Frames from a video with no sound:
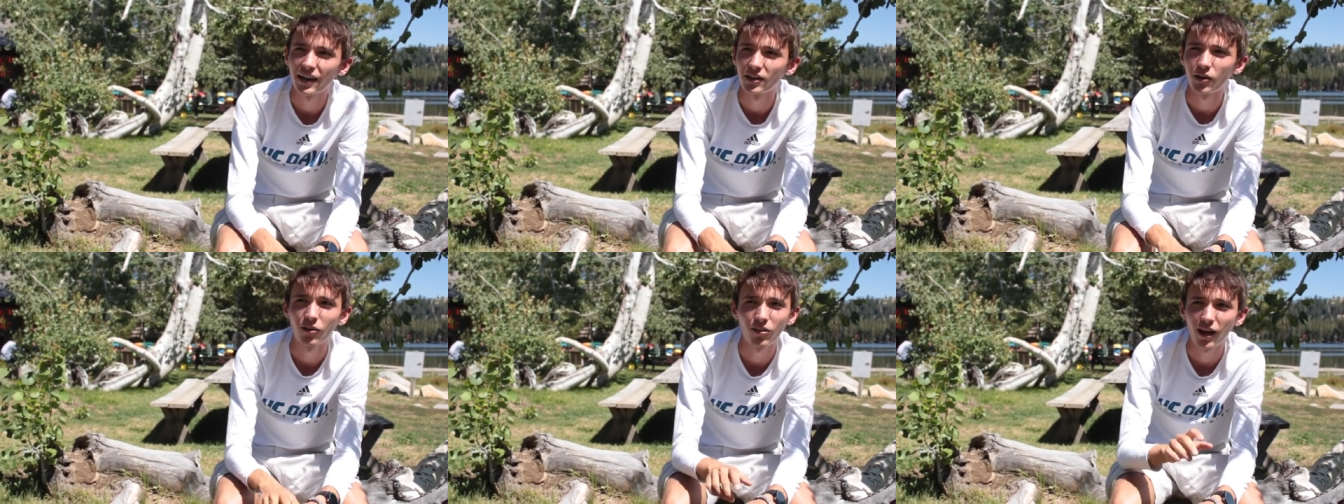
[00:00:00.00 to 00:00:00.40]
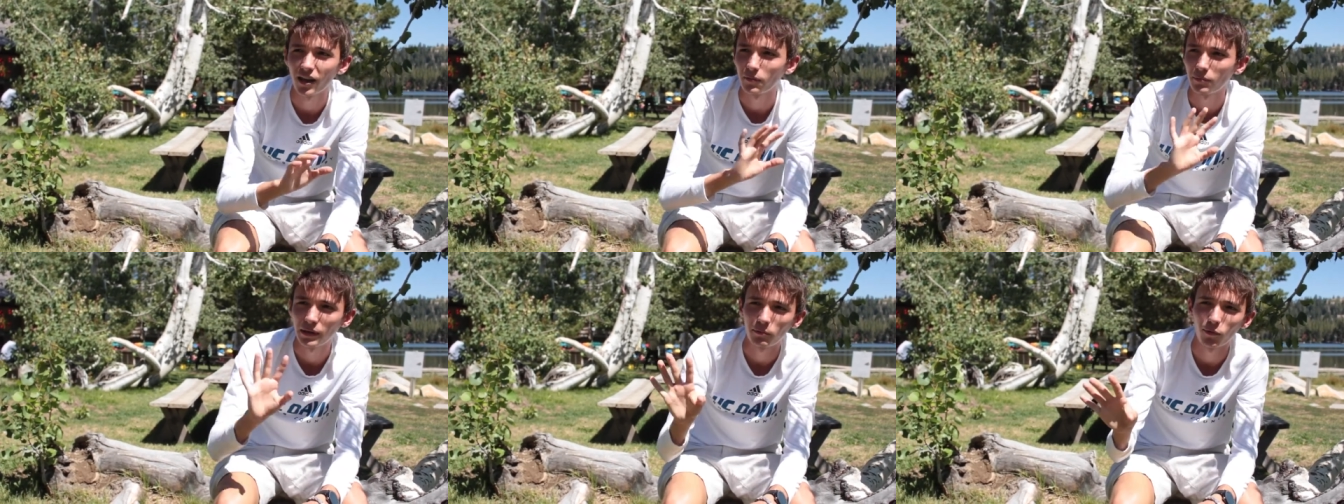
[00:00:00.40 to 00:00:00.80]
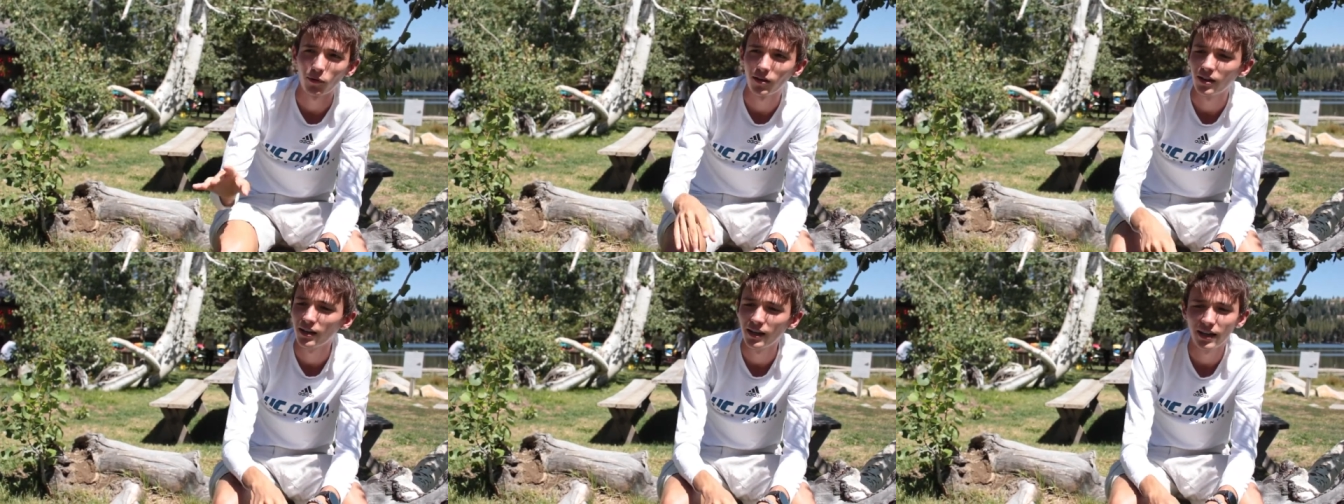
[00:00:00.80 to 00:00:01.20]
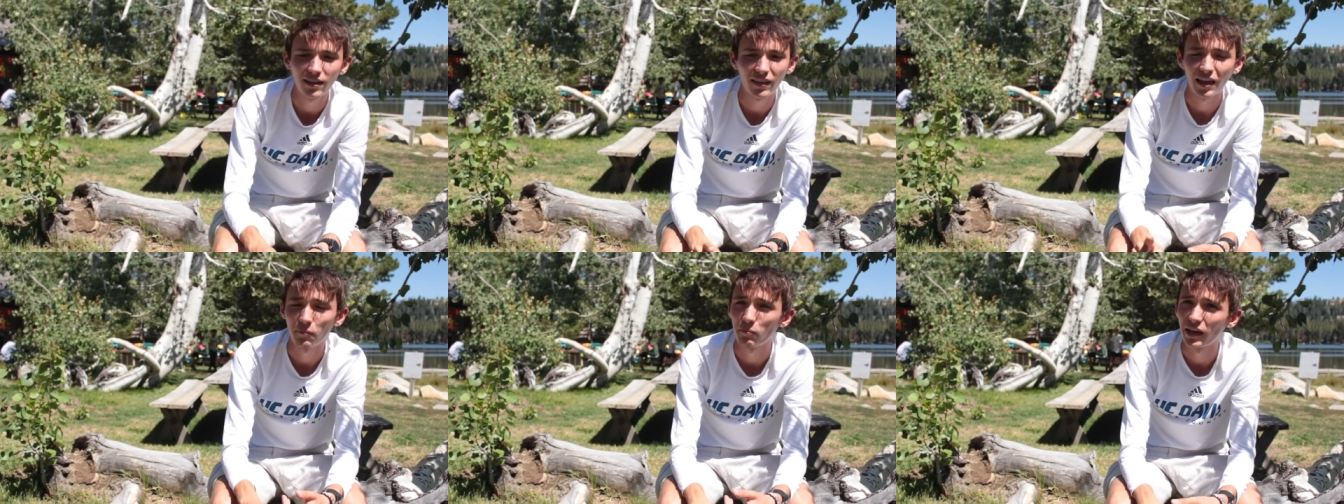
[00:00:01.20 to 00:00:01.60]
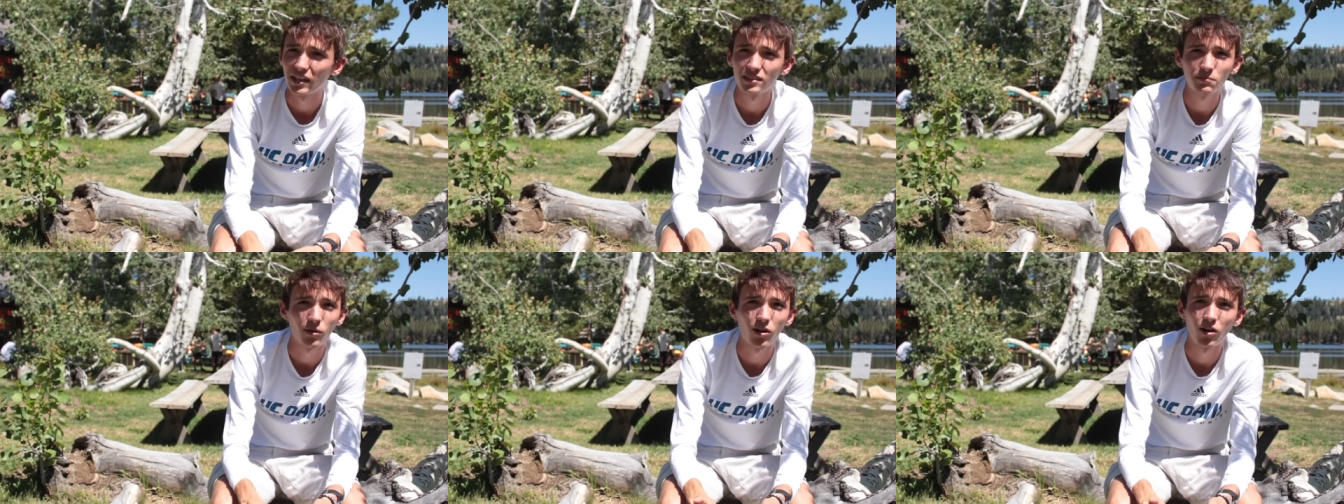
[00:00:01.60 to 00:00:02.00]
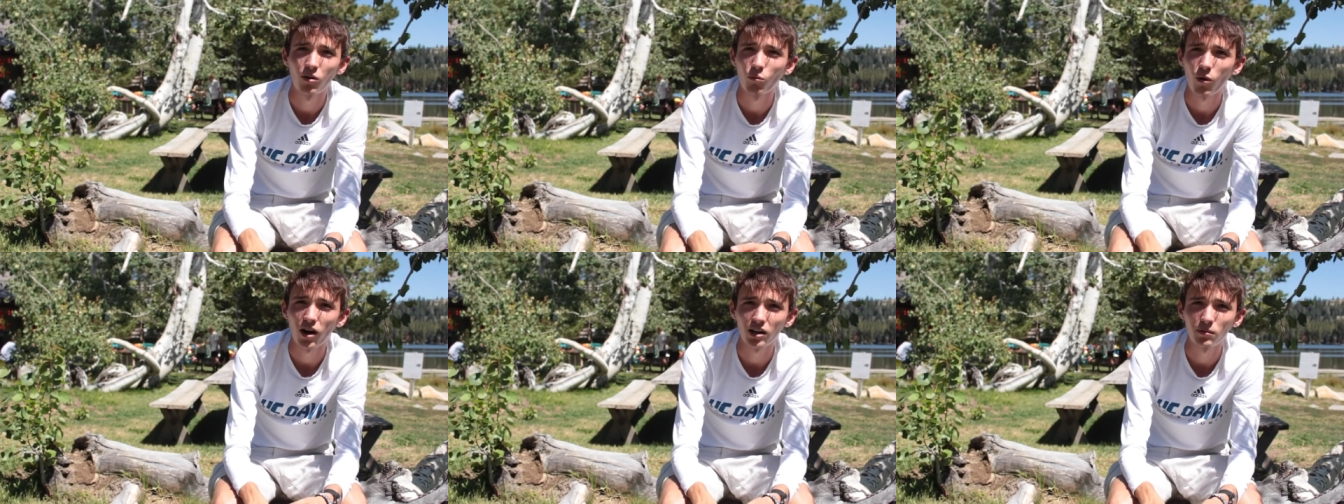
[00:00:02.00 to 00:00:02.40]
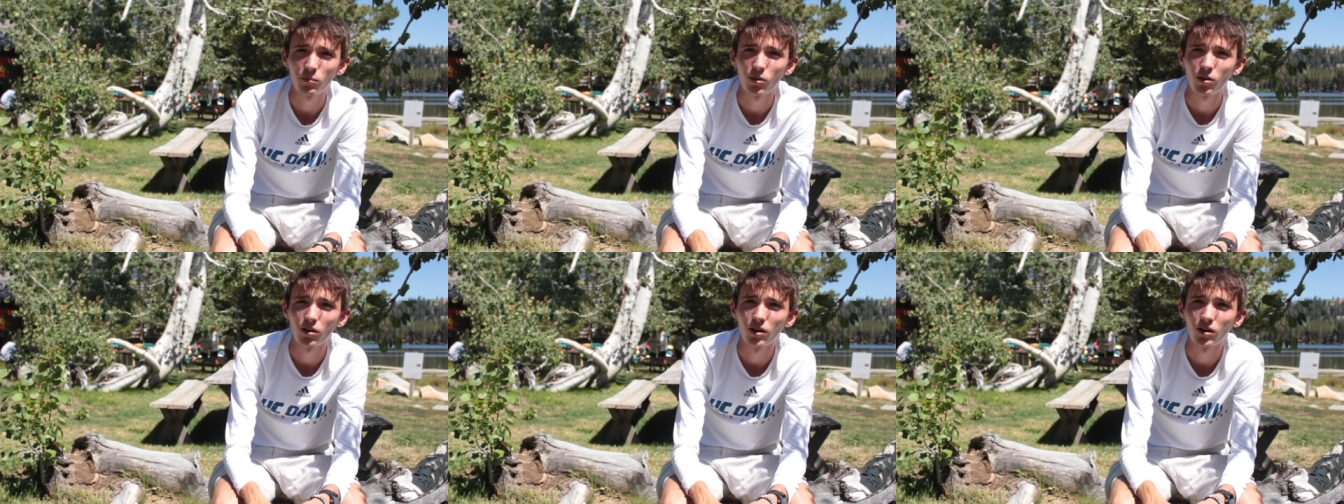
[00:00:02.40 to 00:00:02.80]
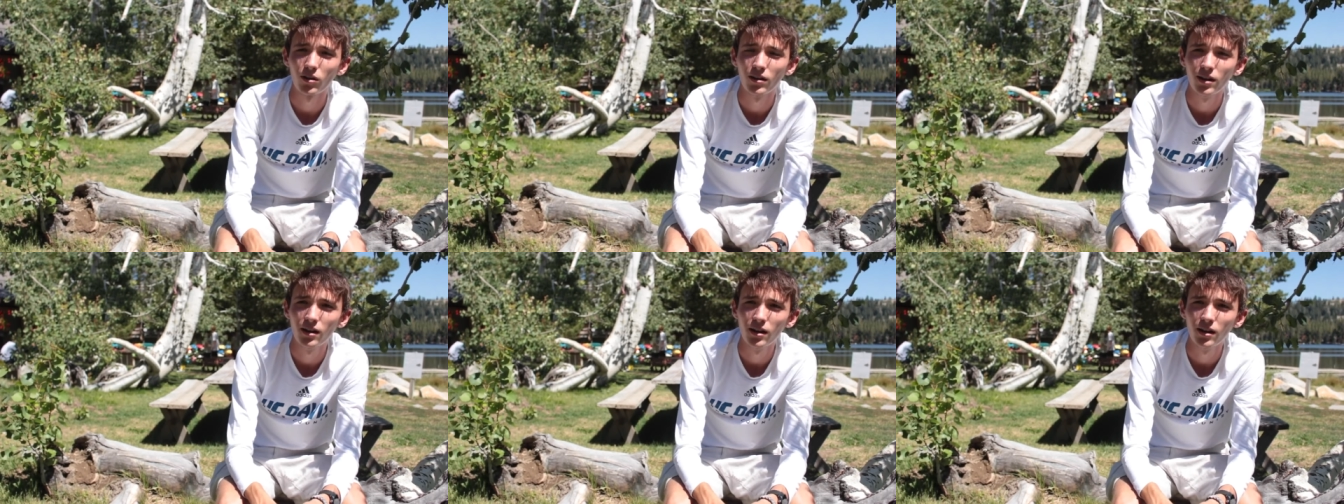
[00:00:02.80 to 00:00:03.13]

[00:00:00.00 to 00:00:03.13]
I know a lot of people like baseball and water polo